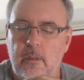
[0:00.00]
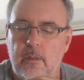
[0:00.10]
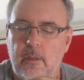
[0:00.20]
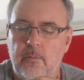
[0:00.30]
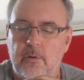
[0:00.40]

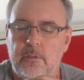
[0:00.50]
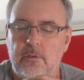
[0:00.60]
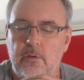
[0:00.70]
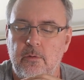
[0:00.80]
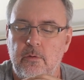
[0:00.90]
That one's
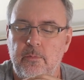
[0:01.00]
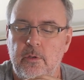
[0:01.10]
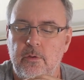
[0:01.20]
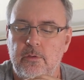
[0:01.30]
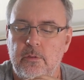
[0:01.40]
still a little bit
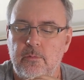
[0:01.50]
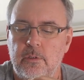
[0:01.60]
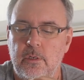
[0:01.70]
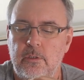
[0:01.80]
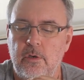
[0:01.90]
loose, I'm just
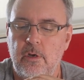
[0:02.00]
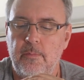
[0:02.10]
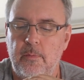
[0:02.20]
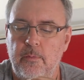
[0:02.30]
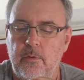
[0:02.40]
going to tighten
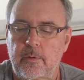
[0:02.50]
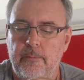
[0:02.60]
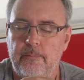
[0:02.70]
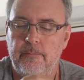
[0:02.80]
him up a little bit.